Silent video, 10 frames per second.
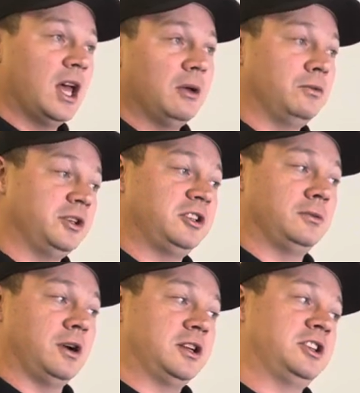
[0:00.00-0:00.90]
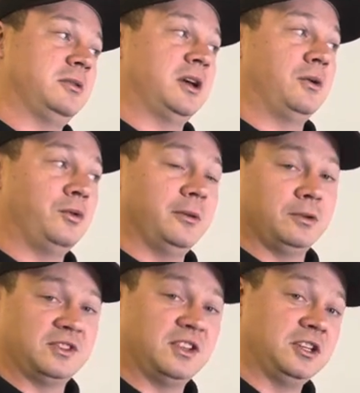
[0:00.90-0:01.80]
wishy-washy about what
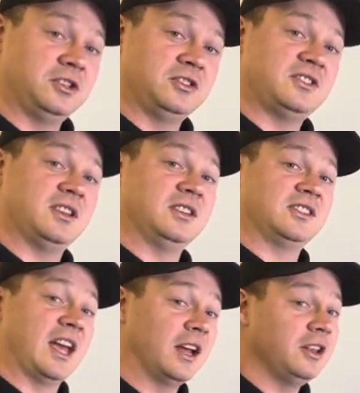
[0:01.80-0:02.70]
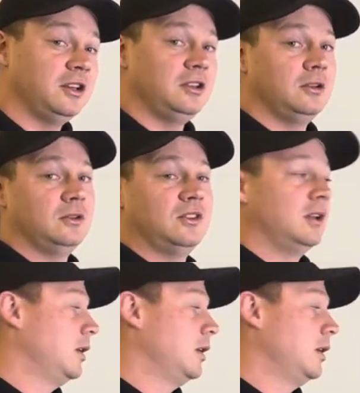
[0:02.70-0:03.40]
percentages exactly to use.